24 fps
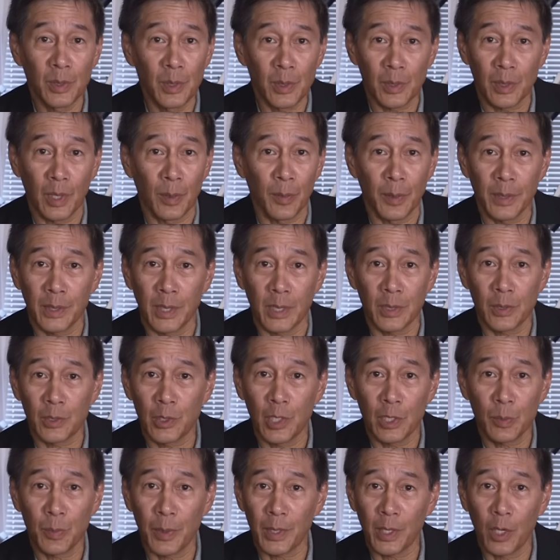is something that's
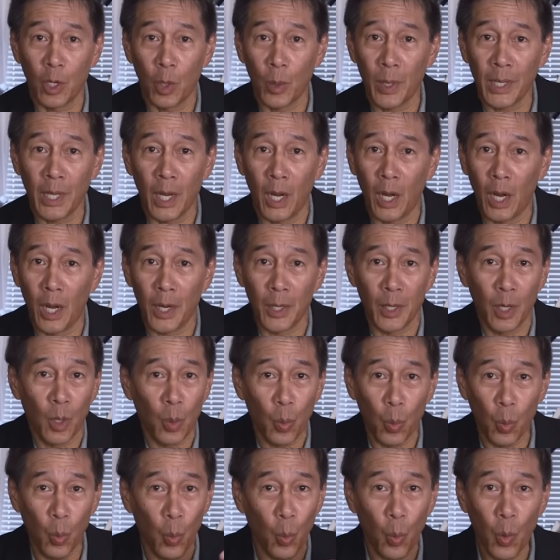just been going on
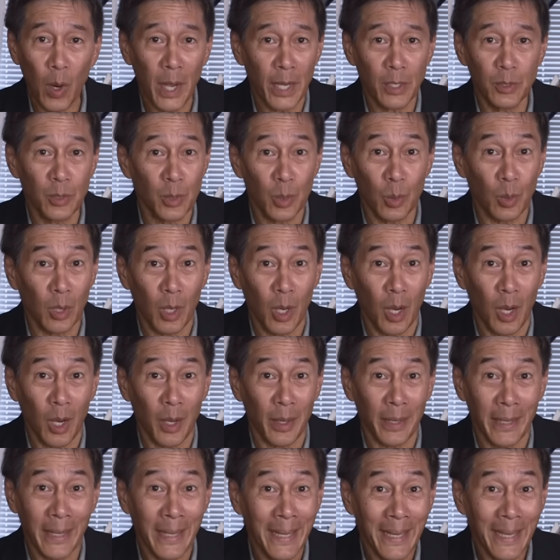way too
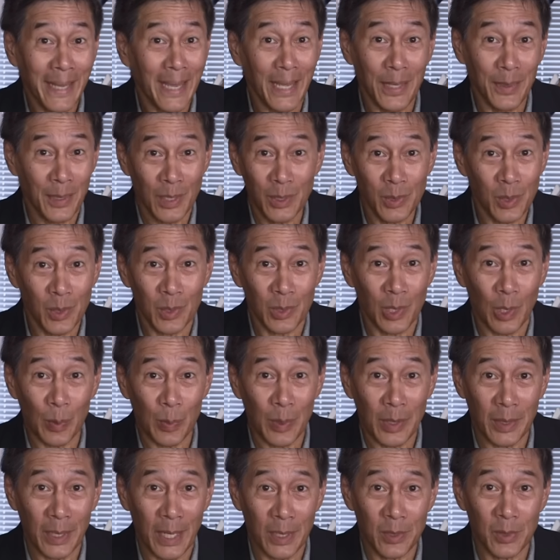long, and this is
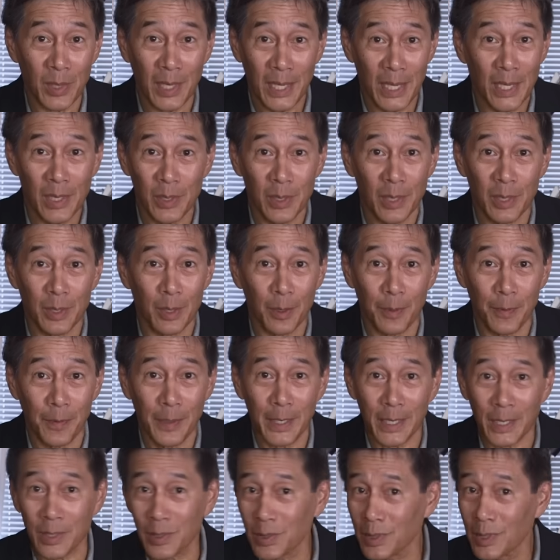something that's easy to
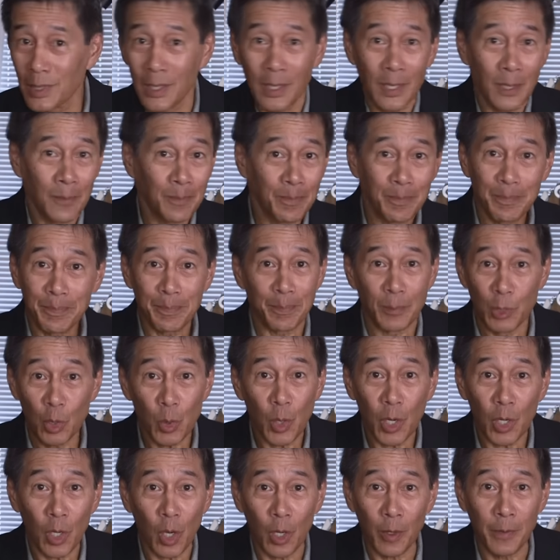fix. You
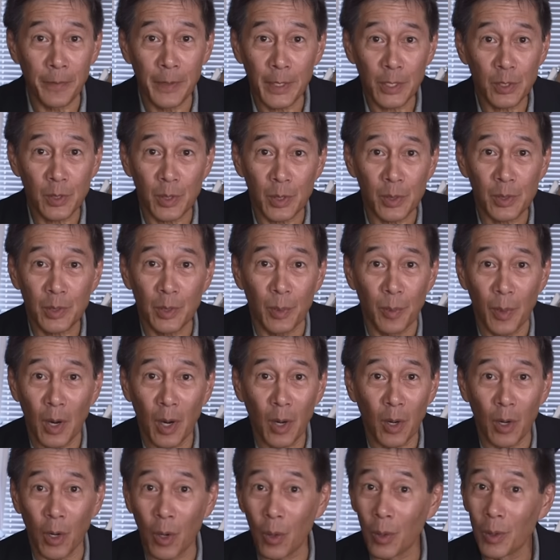could all fix this
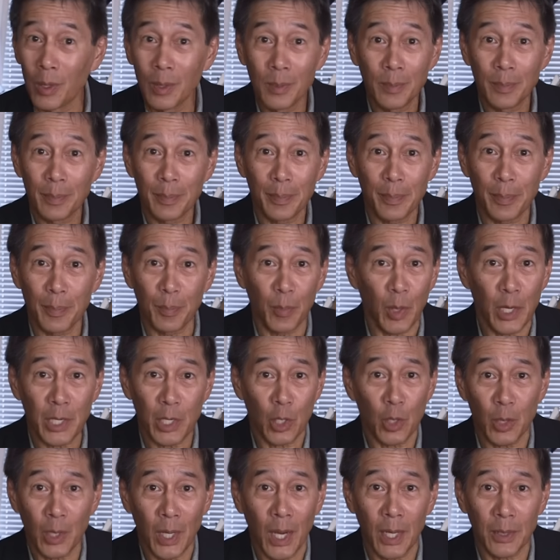tomorrow, but
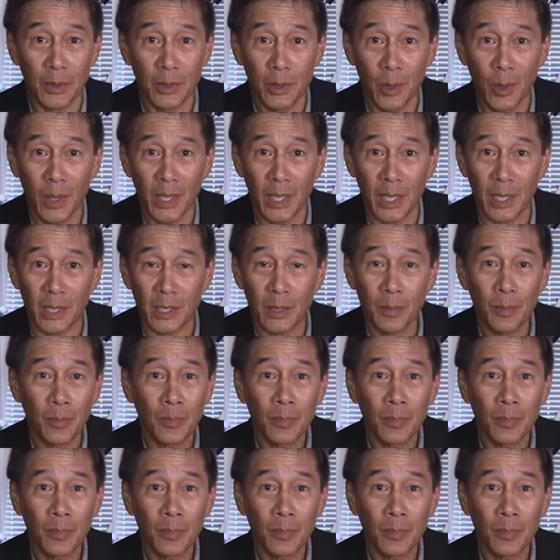you're not doing it.